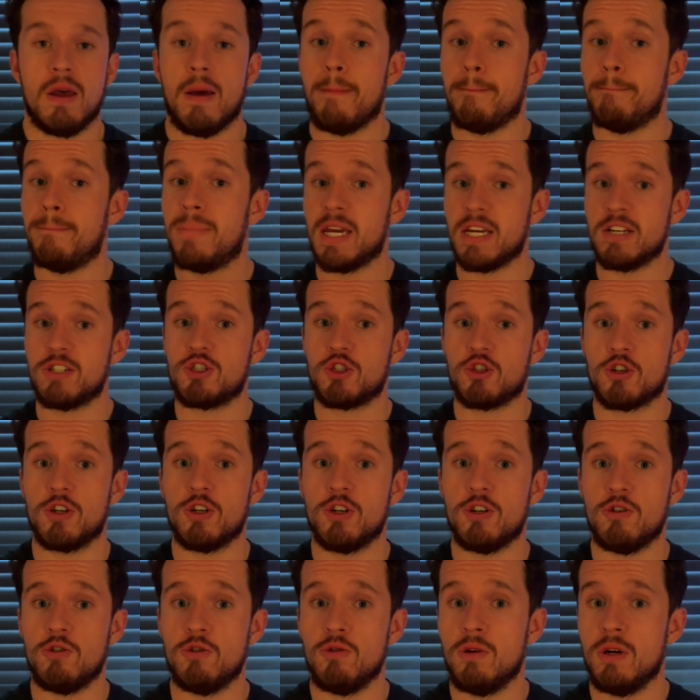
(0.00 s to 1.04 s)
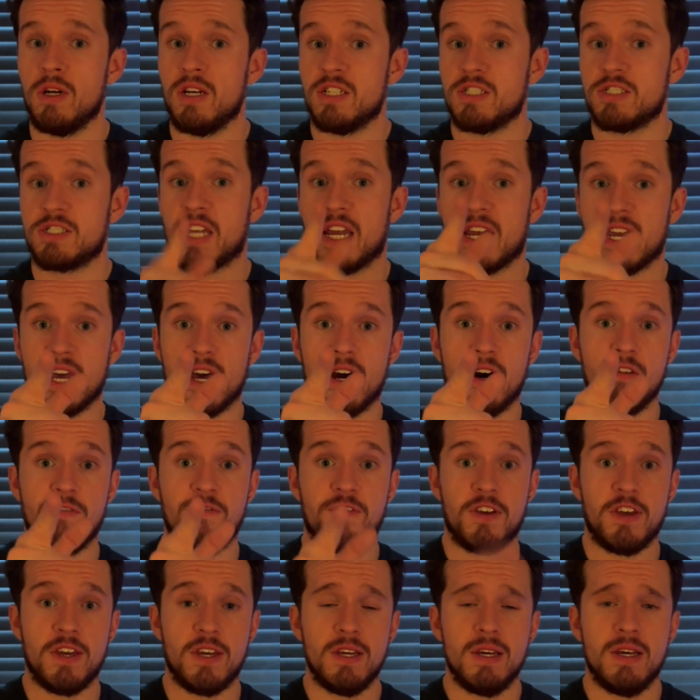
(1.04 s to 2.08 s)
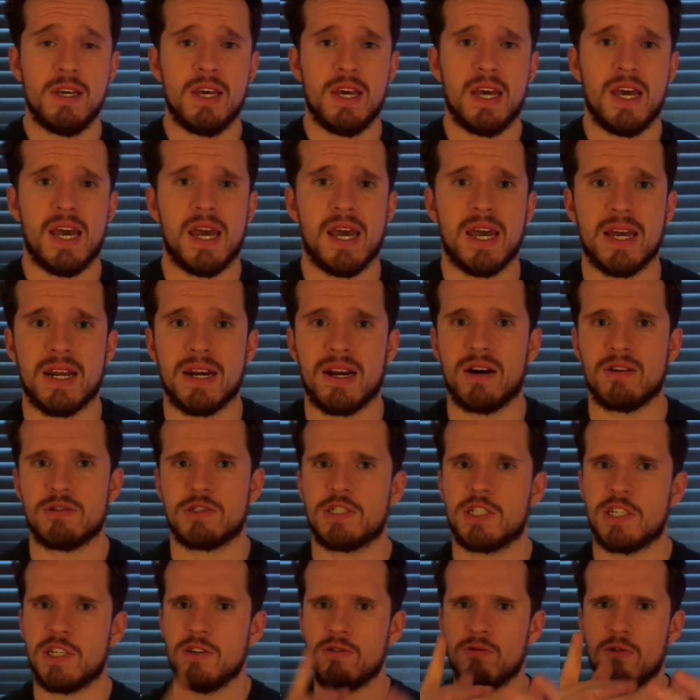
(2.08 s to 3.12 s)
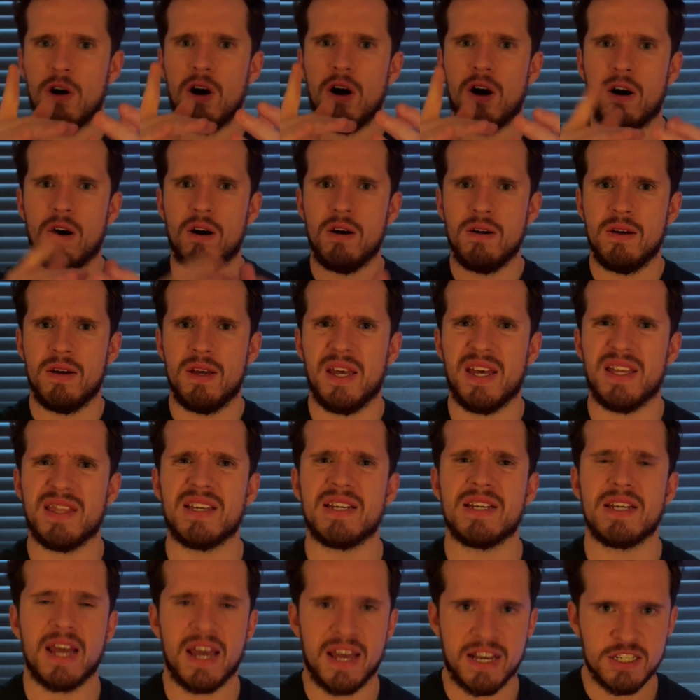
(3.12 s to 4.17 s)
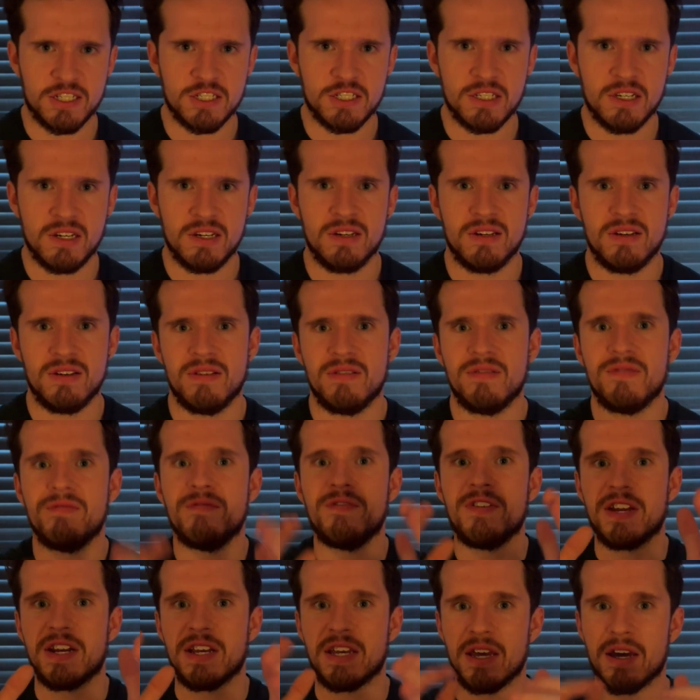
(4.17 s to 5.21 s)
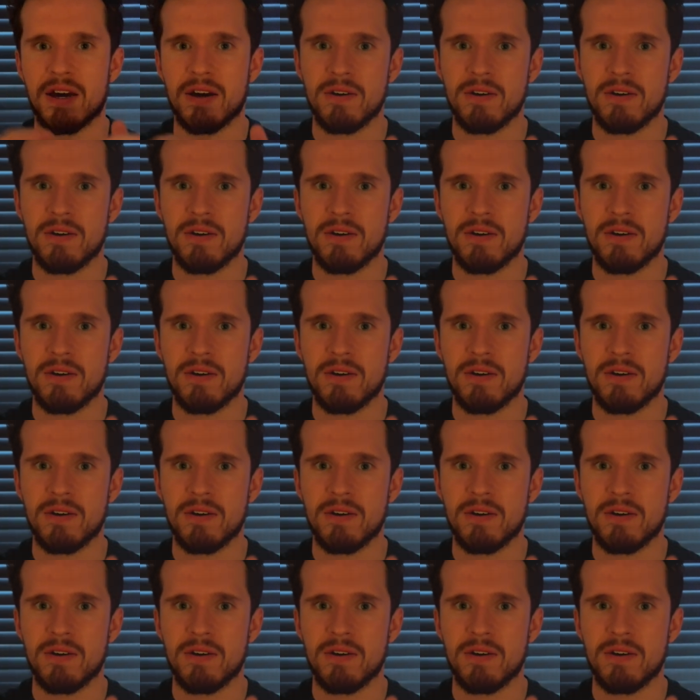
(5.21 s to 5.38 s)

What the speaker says: be true, stay healthy, and I'll see you all in the next video.